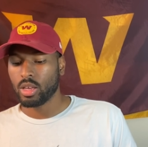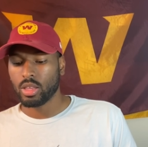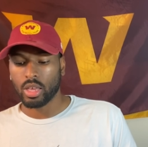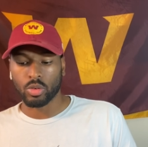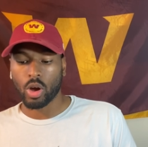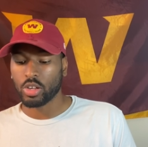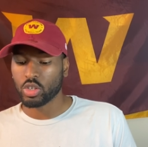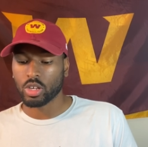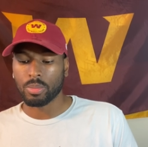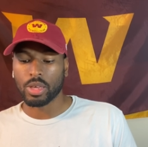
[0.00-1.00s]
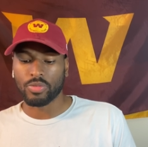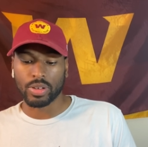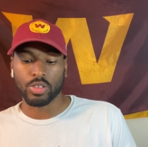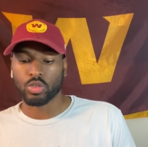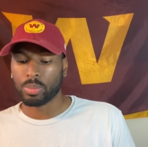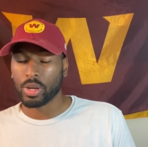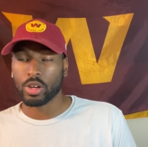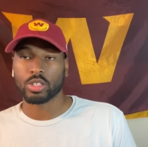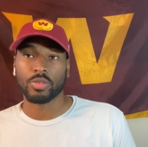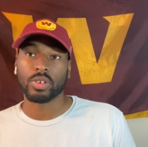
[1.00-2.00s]
And the roster can be 53 players
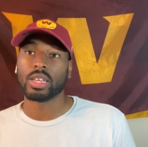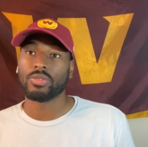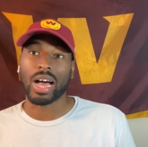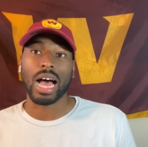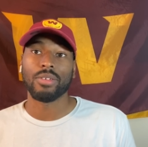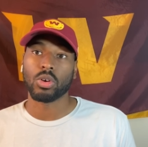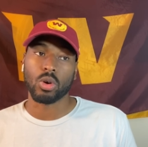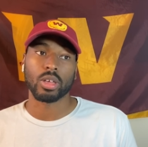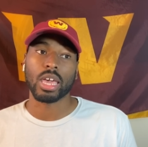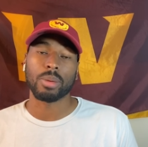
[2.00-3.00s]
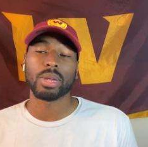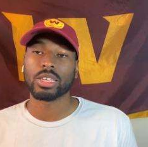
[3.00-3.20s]
to 55 on game day.